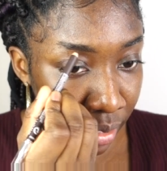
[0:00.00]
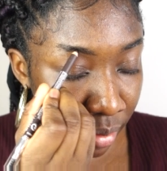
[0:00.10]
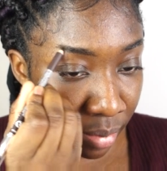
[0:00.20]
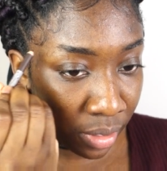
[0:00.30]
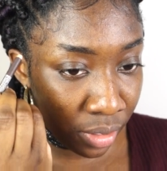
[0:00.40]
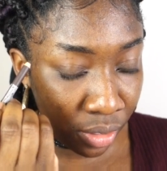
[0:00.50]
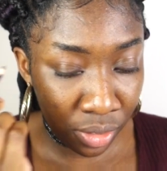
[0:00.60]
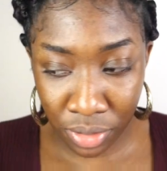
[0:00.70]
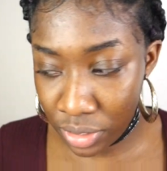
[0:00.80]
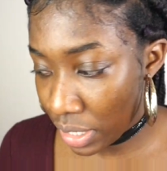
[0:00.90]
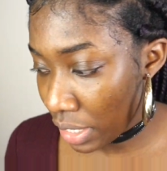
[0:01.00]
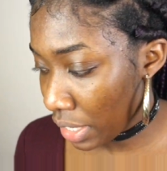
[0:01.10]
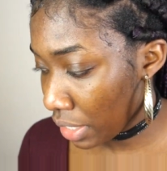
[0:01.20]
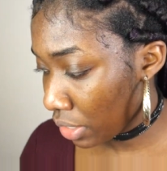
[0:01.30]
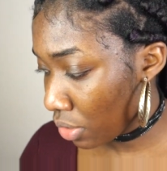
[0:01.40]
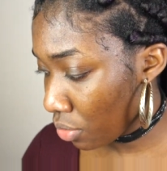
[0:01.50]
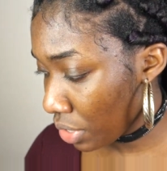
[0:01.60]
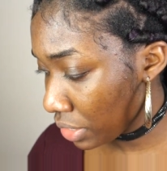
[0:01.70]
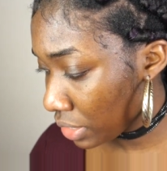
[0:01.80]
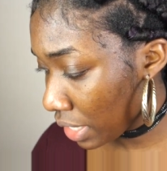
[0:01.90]
small strokes, and I
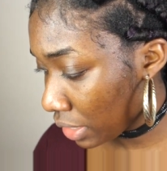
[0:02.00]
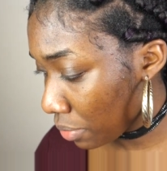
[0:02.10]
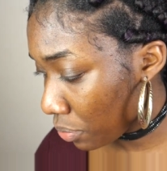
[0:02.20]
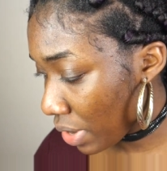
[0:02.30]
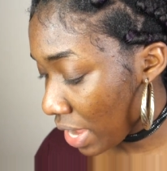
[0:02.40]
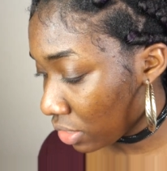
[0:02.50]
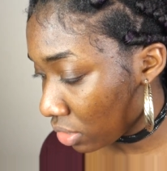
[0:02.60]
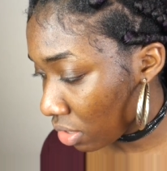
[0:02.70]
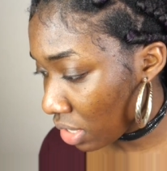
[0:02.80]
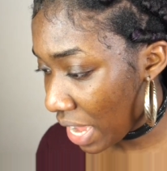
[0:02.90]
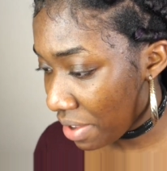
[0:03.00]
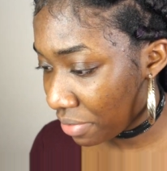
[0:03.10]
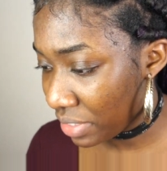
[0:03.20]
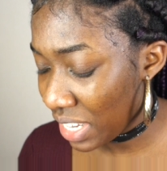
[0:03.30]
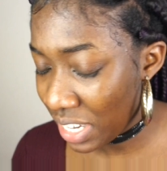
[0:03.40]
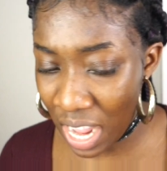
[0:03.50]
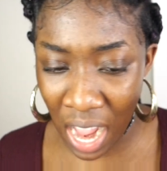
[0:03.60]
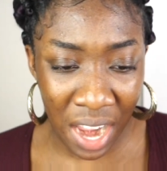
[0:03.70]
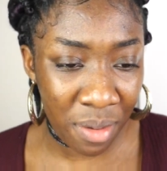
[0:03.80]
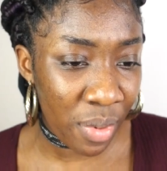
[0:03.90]
noticed that the Bratz doll have thin
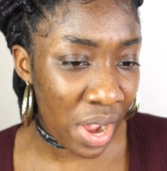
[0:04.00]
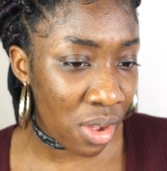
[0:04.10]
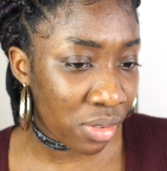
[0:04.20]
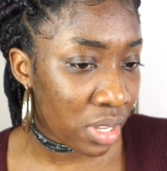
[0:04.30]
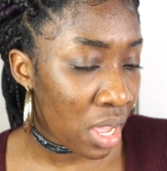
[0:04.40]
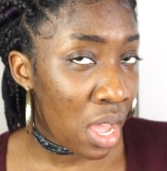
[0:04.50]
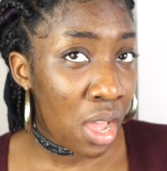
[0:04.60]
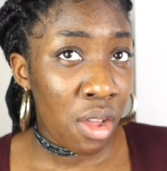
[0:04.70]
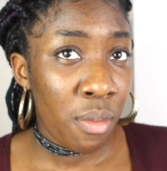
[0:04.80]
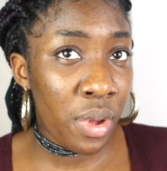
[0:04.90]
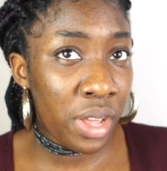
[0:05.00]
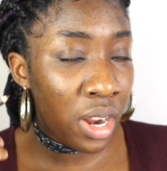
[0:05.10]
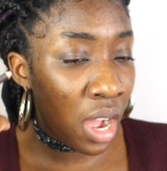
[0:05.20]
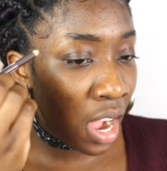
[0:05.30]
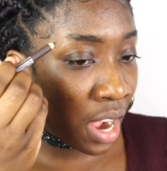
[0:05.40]
eyebrows, but